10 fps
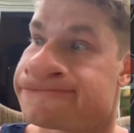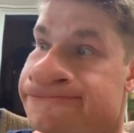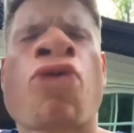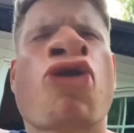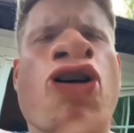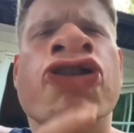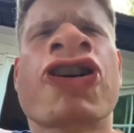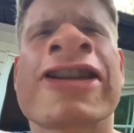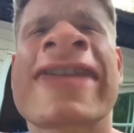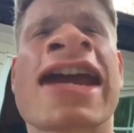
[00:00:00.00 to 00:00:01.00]
We're also
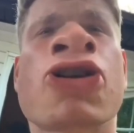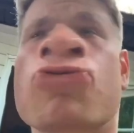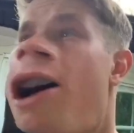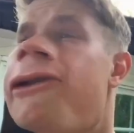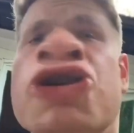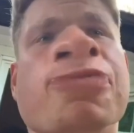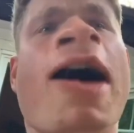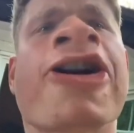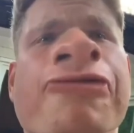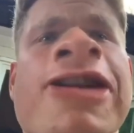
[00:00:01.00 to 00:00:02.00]
gonna take a 12-inch
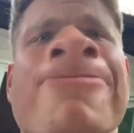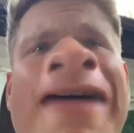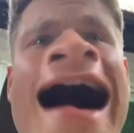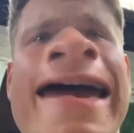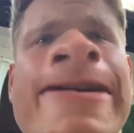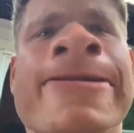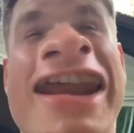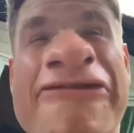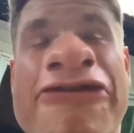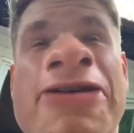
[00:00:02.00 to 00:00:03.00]
margarita pie. And
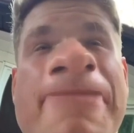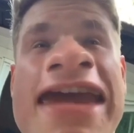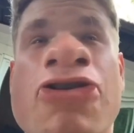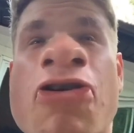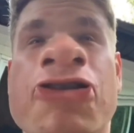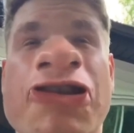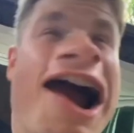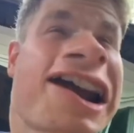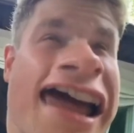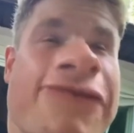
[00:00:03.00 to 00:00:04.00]
then for the main course,
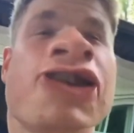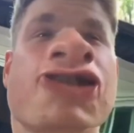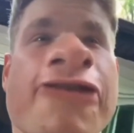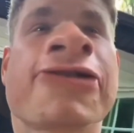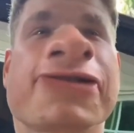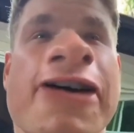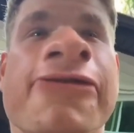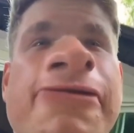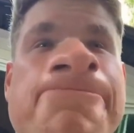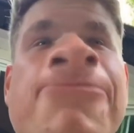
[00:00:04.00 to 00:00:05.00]
I'm gonna have the surf and
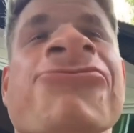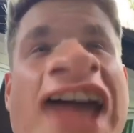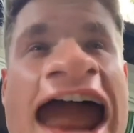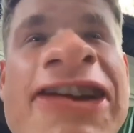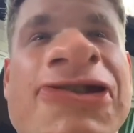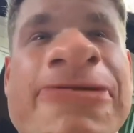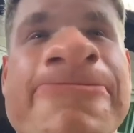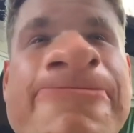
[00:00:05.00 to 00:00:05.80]
turf. Thanks.